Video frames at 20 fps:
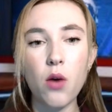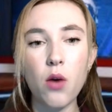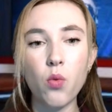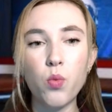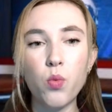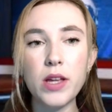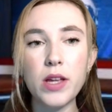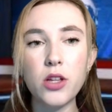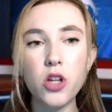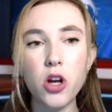
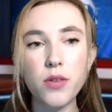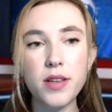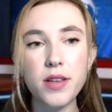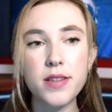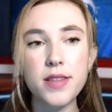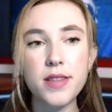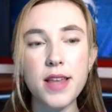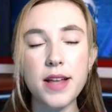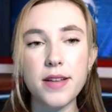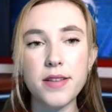we
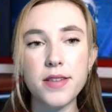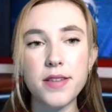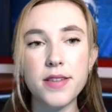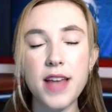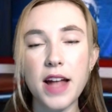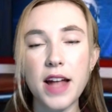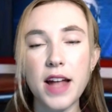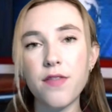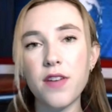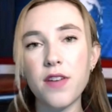noticed that
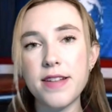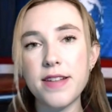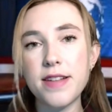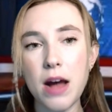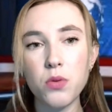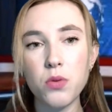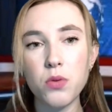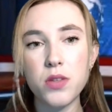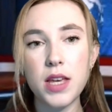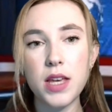instead of
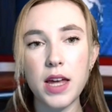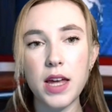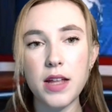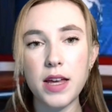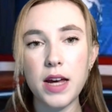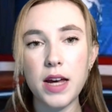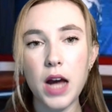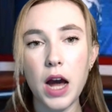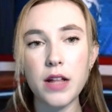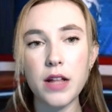announcing
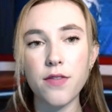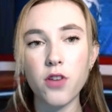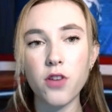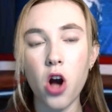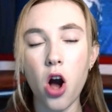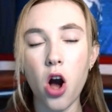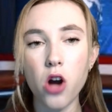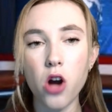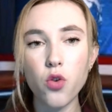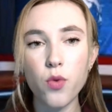any kind of
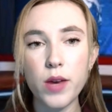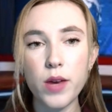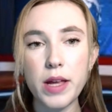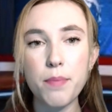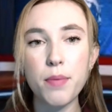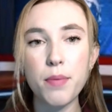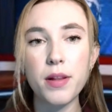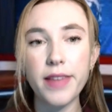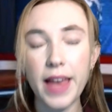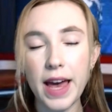concrete
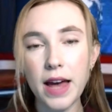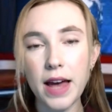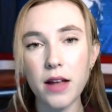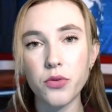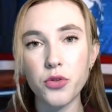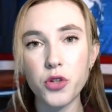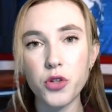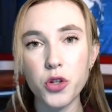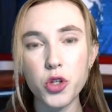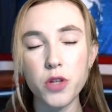
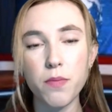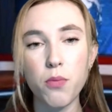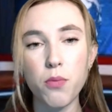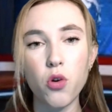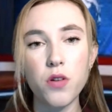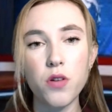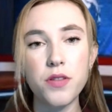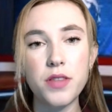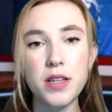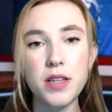plan to
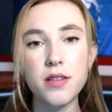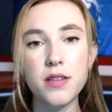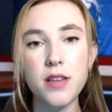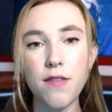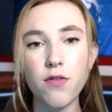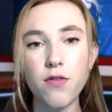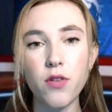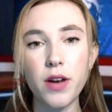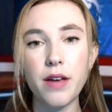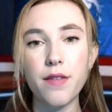support these
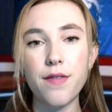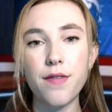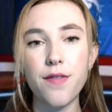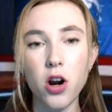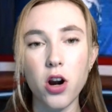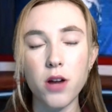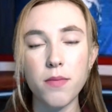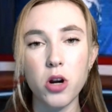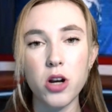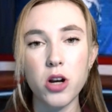suffering
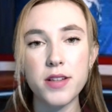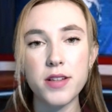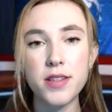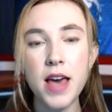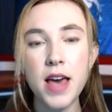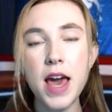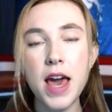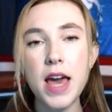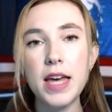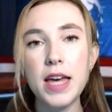farmers,
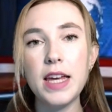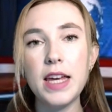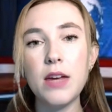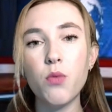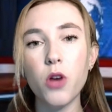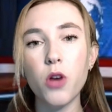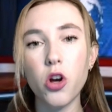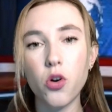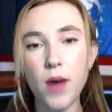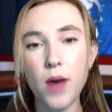he
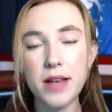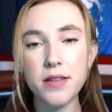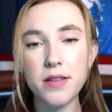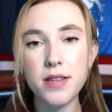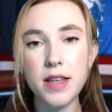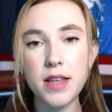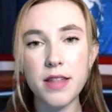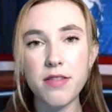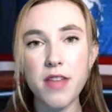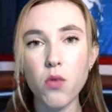
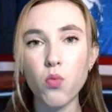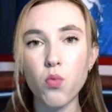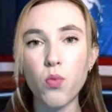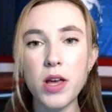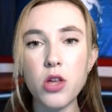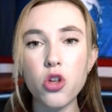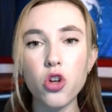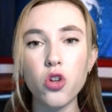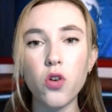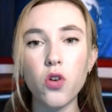requested that
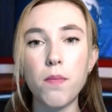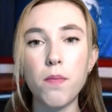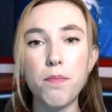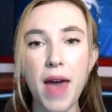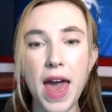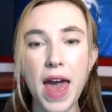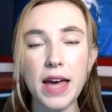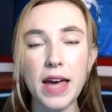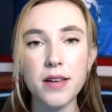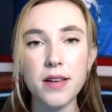regional
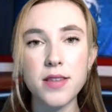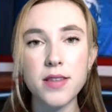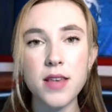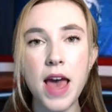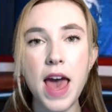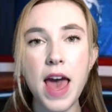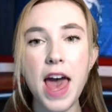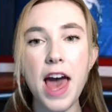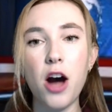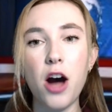banks
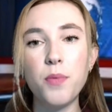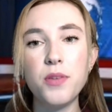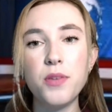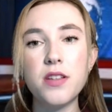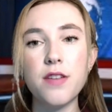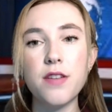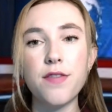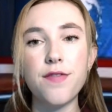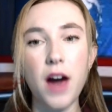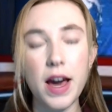helped
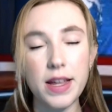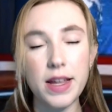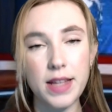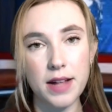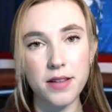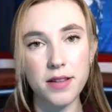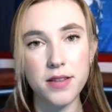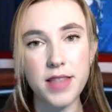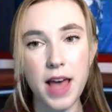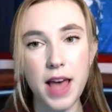to
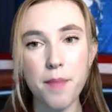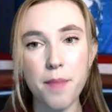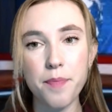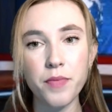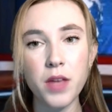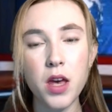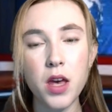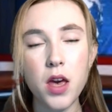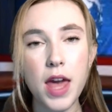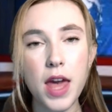finance them.
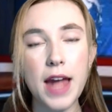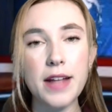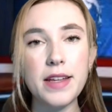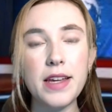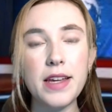And